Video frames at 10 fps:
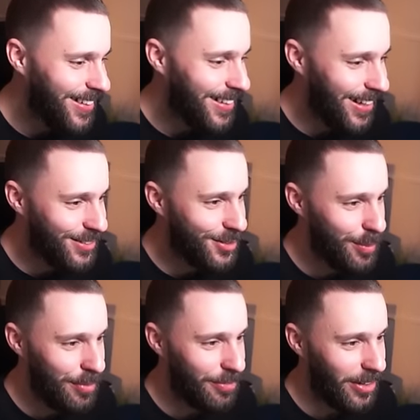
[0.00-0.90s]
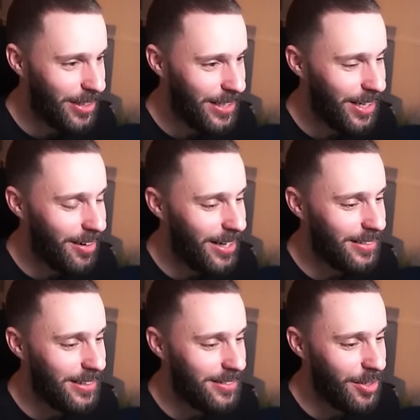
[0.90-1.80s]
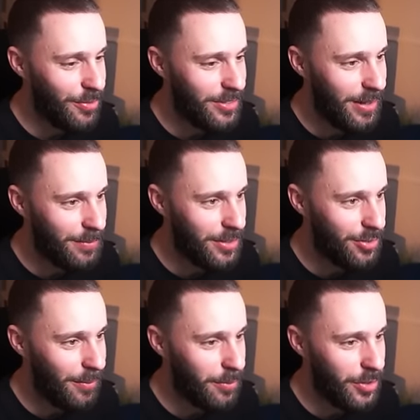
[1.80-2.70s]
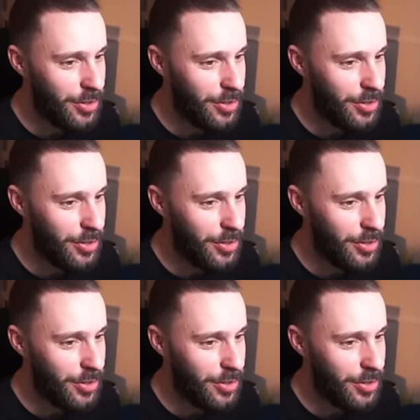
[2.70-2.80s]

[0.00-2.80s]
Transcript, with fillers: that's super funky. All right, Let's go for a tempting trap with the